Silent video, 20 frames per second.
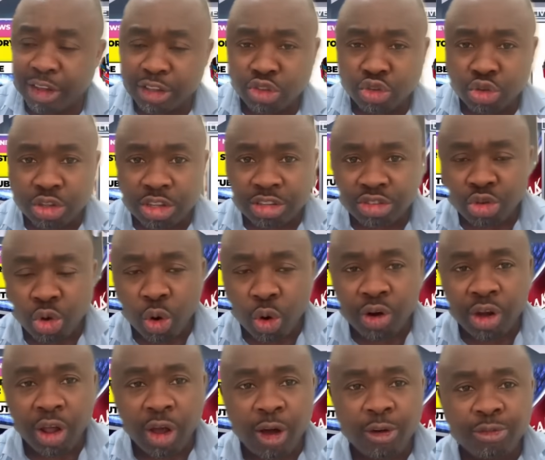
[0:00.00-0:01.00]
into the
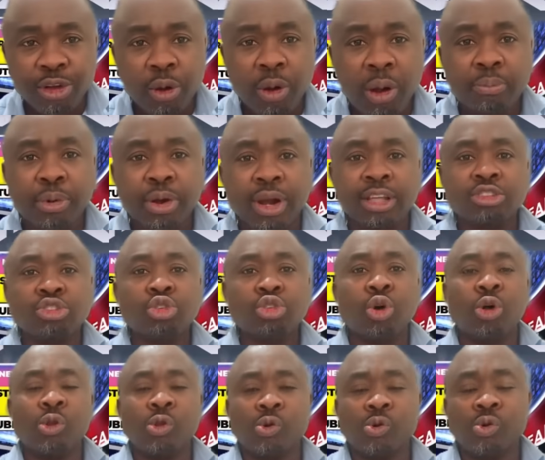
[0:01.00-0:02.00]
story of our brother
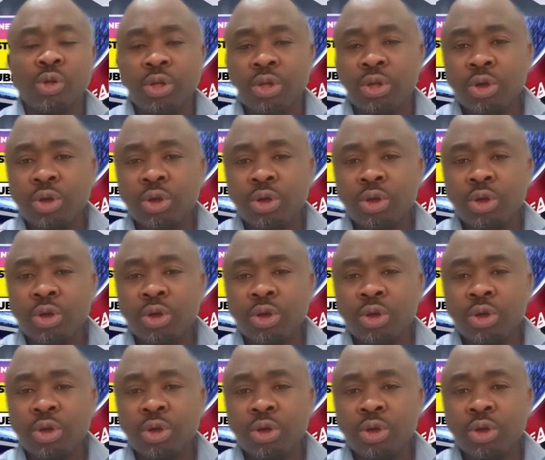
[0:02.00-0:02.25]
Tolu,